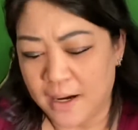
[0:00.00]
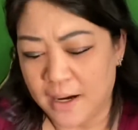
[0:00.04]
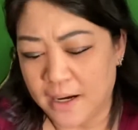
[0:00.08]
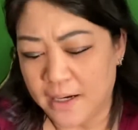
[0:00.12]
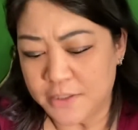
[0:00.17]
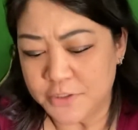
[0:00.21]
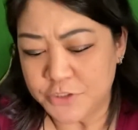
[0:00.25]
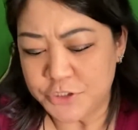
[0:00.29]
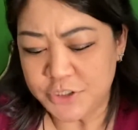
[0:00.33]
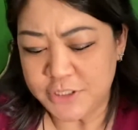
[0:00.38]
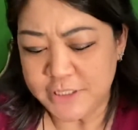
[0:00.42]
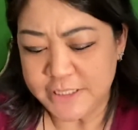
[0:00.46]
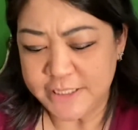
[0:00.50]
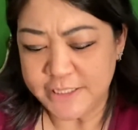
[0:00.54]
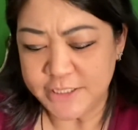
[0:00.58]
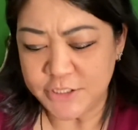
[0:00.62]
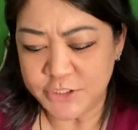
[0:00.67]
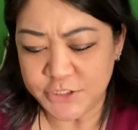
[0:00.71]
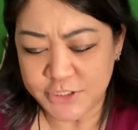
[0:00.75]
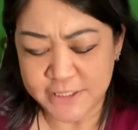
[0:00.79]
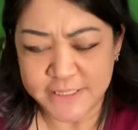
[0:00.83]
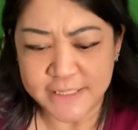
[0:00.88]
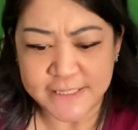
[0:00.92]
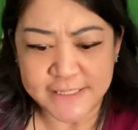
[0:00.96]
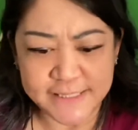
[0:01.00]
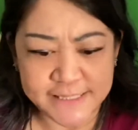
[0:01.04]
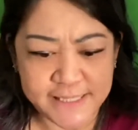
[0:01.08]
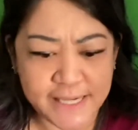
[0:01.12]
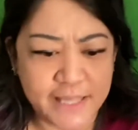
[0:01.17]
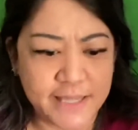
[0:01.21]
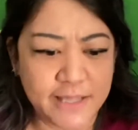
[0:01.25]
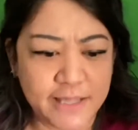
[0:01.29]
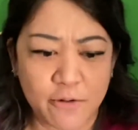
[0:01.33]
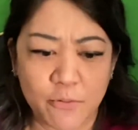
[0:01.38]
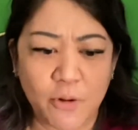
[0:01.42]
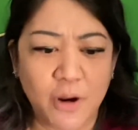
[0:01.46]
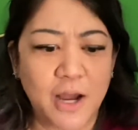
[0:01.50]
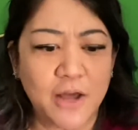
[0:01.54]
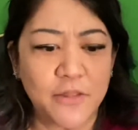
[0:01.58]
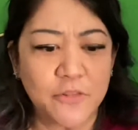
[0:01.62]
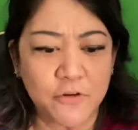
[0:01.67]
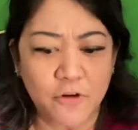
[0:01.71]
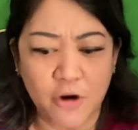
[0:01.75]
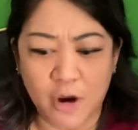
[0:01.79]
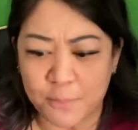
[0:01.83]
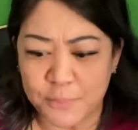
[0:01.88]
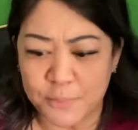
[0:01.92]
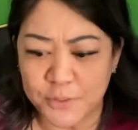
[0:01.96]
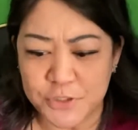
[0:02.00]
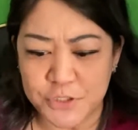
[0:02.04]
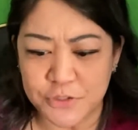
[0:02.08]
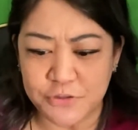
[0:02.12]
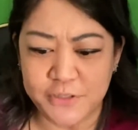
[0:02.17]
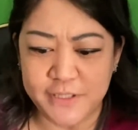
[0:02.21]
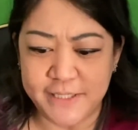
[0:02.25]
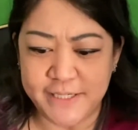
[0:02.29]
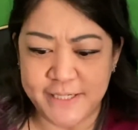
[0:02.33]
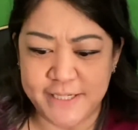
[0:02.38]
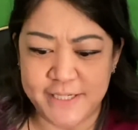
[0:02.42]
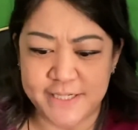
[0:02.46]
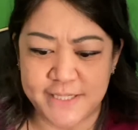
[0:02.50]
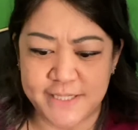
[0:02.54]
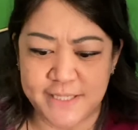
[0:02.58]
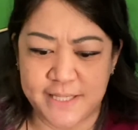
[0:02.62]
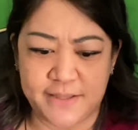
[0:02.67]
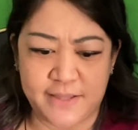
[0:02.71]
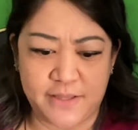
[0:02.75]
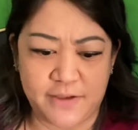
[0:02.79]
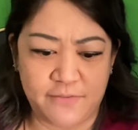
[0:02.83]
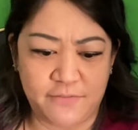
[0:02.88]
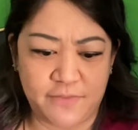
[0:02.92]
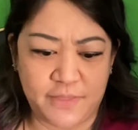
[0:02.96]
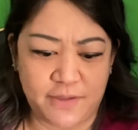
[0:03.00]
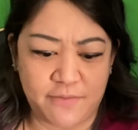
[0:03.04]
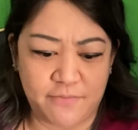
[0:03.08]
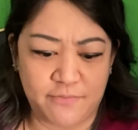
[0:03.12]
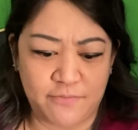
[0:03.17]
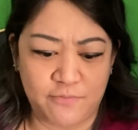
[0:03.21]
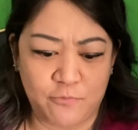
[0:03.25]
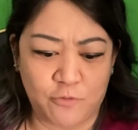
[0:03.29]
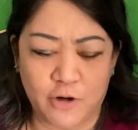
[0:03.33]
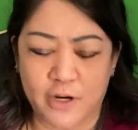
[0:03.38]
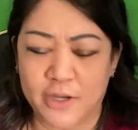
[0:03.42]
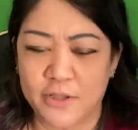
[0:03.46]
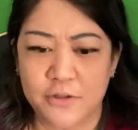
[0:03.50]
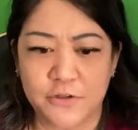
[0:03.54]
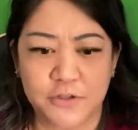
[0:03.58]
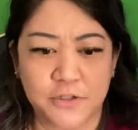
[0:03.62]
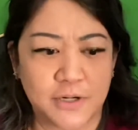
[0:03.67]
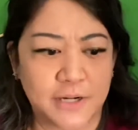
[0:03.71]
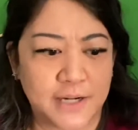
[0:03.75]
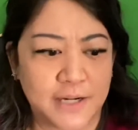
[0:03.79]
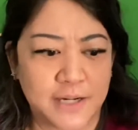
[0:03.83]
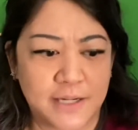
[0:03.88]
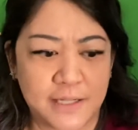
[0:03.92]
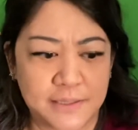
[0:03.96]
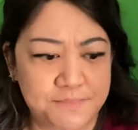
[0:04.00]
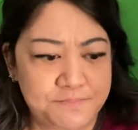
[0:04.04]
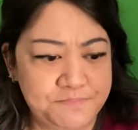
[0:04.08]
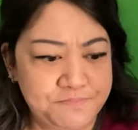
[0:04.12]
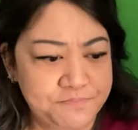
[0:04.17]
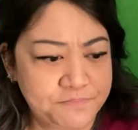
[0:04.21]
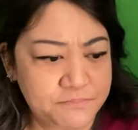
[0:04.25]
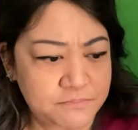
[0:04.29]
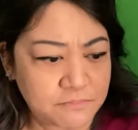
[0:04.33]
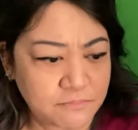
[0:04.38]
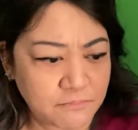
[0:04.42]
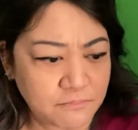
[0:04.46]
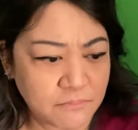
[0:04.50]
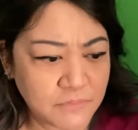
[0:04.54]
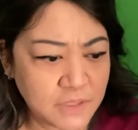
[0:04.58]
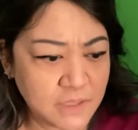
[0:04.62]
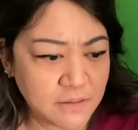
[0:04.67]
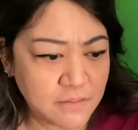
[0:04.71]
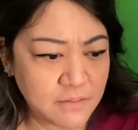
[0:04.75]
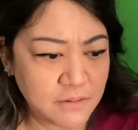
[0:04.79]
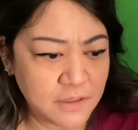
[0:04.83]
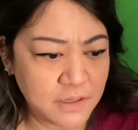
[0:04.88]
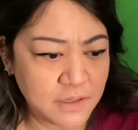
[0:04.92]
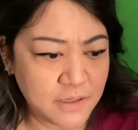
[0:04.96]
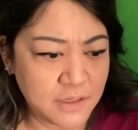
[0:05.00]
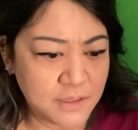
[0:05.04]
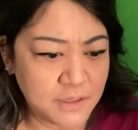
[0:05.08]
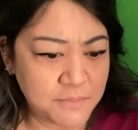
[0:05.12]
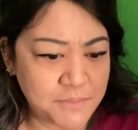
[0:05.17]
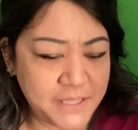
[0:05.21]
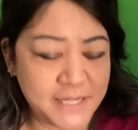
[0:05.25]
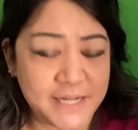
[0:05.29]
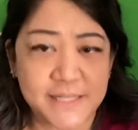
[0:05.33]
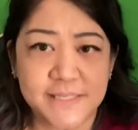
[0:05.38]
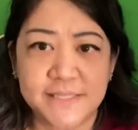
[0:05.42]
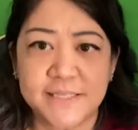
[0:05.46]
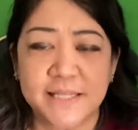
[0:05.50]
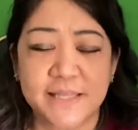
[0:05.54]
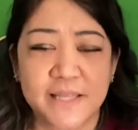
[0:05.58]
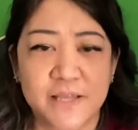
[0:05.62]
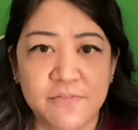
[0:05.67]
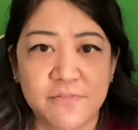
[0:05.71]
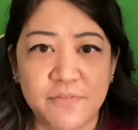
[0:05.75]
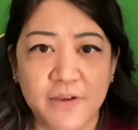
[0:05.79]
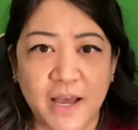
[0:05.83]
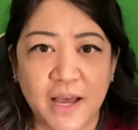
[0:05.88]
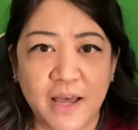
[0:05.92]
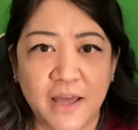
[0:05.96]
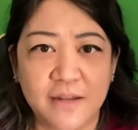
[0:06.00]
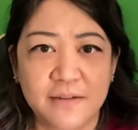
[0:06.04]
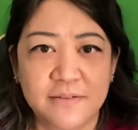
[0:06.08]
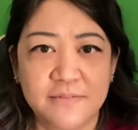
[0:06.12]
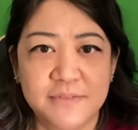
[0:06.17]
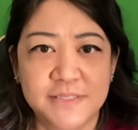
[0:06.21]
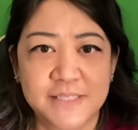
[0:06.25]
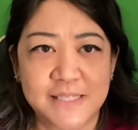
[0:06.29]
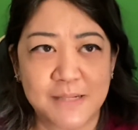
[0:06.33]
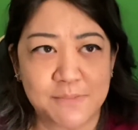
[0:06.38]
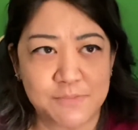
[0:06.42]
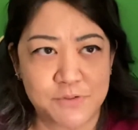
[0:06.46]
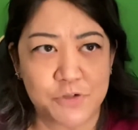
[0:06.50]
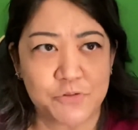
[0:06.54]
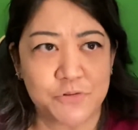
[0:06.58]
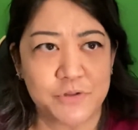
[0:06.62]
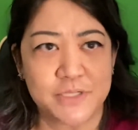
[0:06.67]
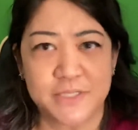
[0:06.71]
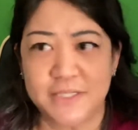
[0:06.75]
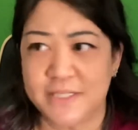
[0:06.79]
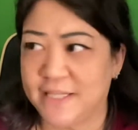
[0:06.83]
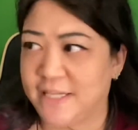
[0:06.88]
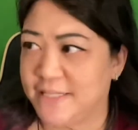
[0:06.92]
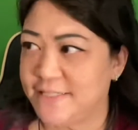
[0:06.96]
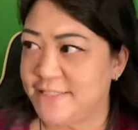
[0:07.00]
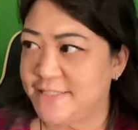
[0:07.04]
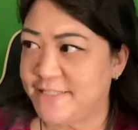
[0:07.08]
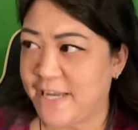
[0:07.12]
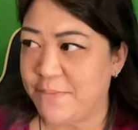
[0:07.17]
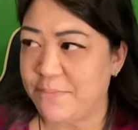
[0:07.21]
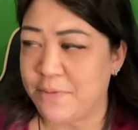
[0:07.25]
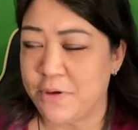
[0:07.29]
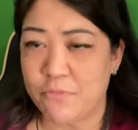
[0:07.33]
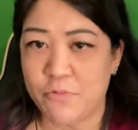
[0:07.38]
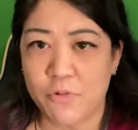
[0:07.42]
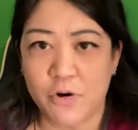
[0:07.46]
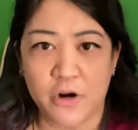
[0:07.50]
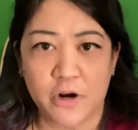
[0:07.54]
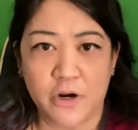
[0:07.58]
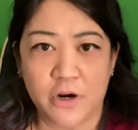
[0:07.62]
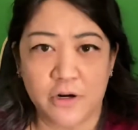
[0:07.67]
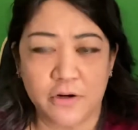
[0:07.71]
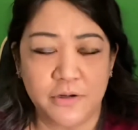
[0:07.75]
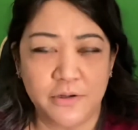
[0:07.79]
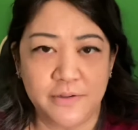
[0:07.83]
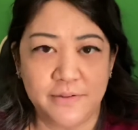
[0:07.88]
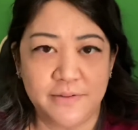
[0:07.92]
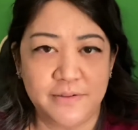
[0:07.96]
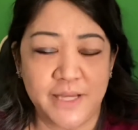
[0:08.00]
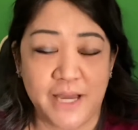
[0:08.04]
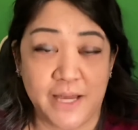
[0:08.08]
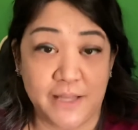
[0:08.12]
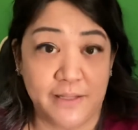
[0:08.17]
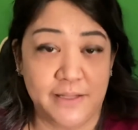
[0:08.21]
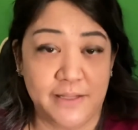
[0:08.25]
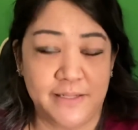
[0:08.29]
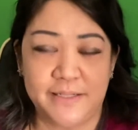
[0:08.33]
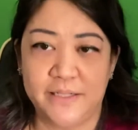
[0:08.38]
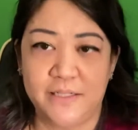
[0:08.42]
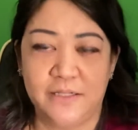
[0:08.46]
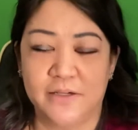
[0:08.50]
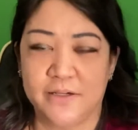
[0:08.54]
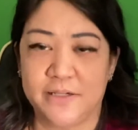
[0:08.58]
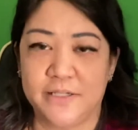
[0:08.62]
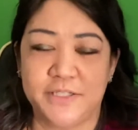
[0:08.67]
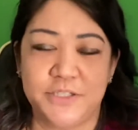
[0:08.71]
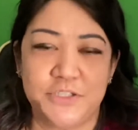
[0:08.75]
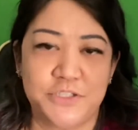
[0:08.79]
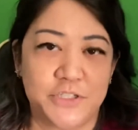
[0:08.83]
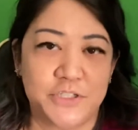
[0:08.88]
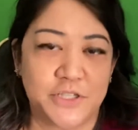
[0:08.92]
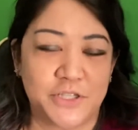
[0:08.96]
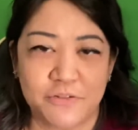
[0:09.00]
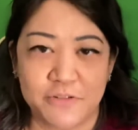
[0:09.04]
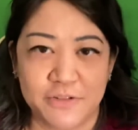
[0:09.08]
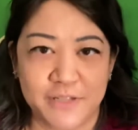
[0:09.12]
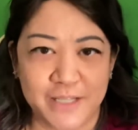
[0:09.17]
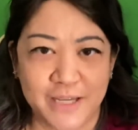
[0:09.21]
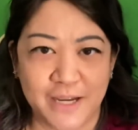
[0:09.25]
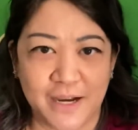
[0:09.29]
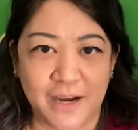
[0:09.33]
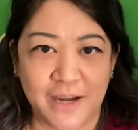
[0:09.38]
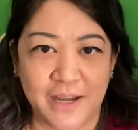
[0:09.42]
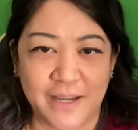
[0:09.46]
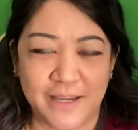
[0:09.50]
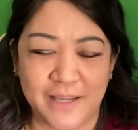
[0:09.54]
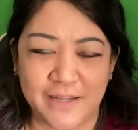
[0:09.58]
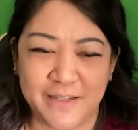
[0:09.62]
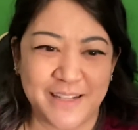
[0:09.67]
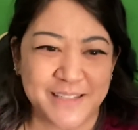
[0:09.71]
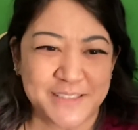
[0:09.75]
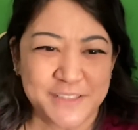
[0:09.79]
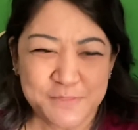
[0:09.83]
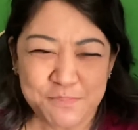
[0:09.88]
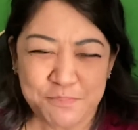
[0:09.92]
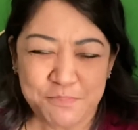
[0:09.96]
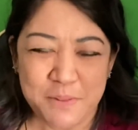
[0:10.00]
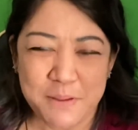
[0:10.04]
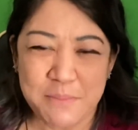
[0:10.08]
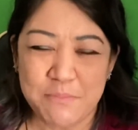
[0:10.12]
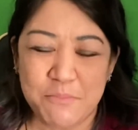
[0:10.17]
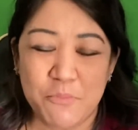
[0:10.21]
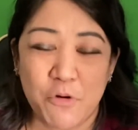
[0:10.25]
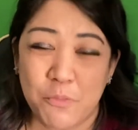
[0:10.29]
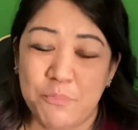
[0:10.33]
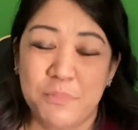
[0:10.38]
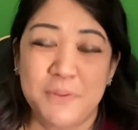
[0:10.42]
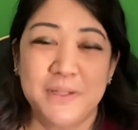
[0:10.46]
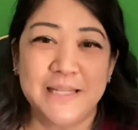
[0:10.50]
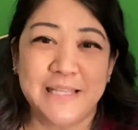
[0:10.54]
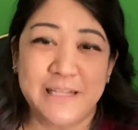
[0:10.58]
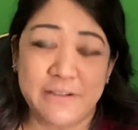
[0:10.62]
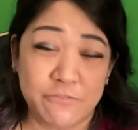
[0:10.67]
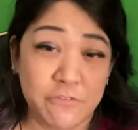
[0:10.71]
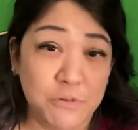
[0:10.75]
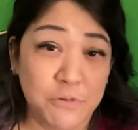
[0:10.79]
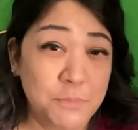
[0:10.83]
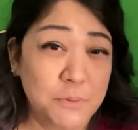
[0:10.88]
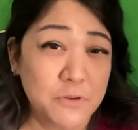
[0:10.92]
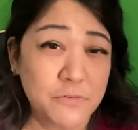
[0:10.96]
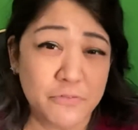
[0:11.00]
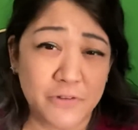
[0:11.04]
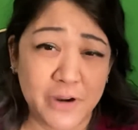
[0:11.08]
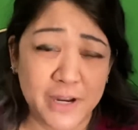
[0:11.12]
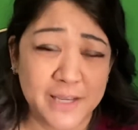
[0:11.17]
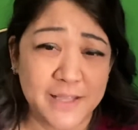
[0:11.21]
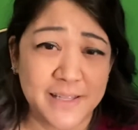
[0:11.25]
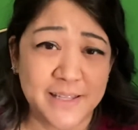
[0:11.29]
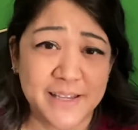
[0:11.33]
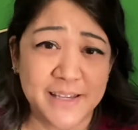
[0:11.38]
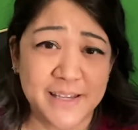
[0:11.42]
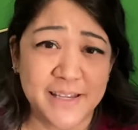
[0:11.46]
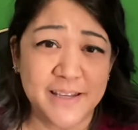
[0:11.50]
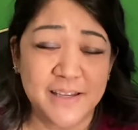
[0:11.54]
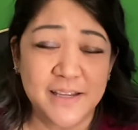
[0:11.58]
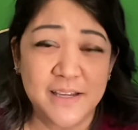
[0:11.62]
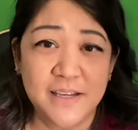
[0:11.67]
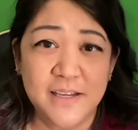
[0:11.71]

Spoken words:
She did say there were other opportunities that they were other meetings that they've had subsequent to that statement where, yeah, they did look each other in the eye, and that's a bit more believable, frankly.